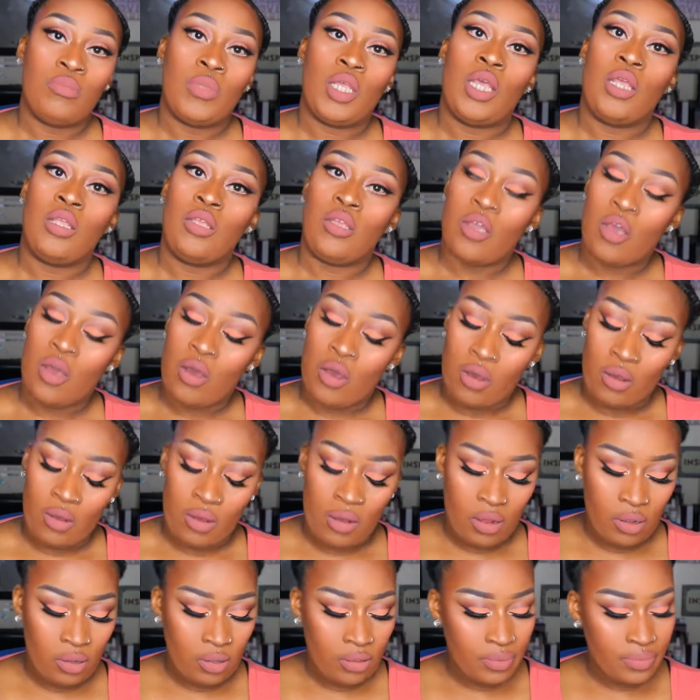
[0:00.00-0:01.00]
And y'all,
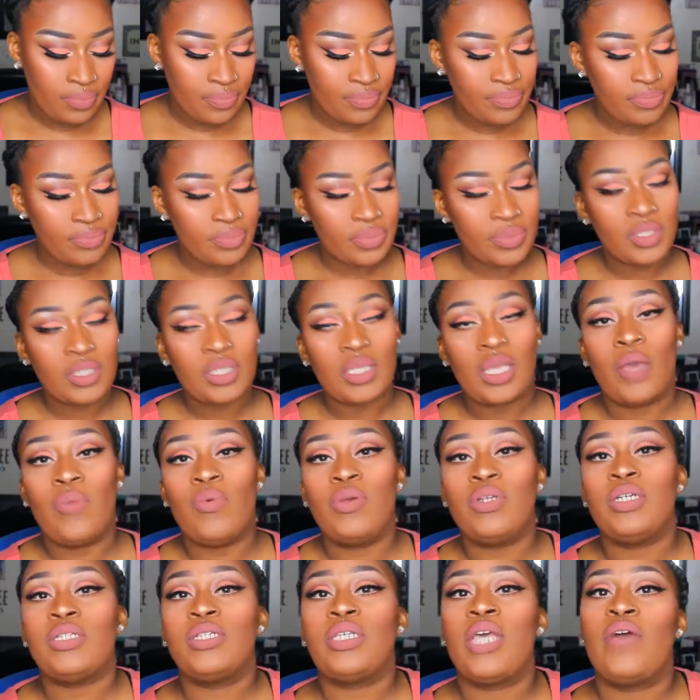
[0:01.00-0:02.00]
can
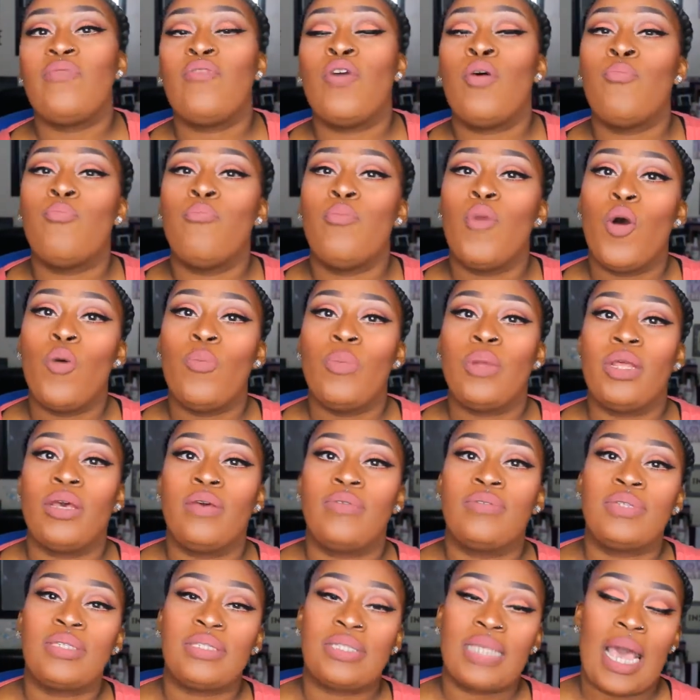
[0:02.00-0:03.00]
we just have a moment
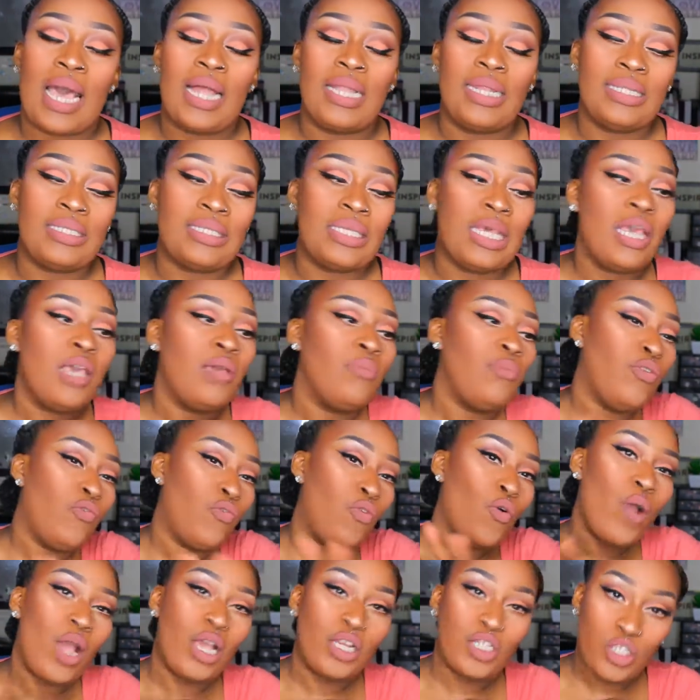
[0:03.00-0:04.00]
of silence
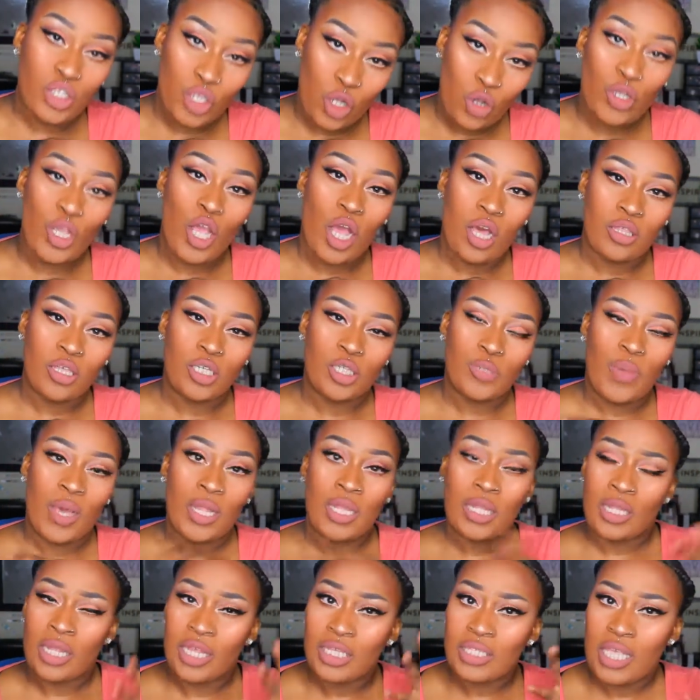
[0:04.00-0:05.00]
before I show y'all this
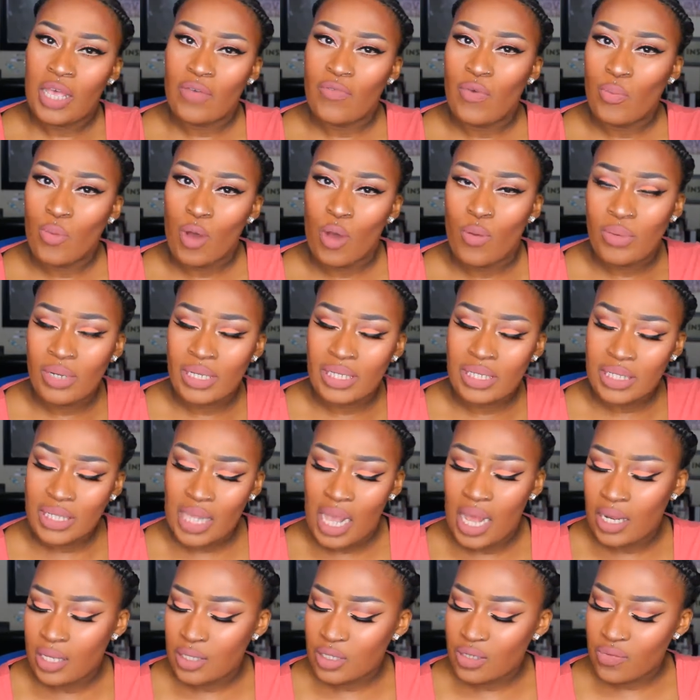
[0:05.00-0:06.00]
palette? Let's have a moment of
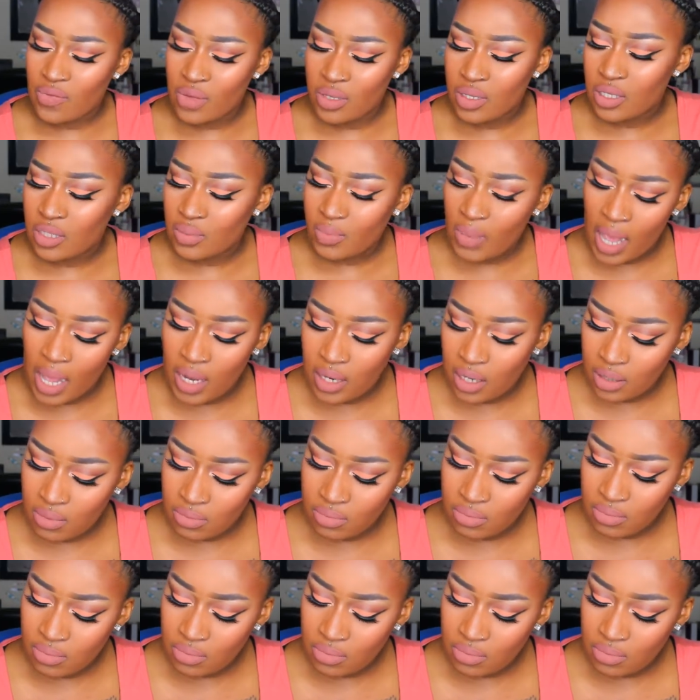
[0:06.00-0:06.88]
silence for this palette.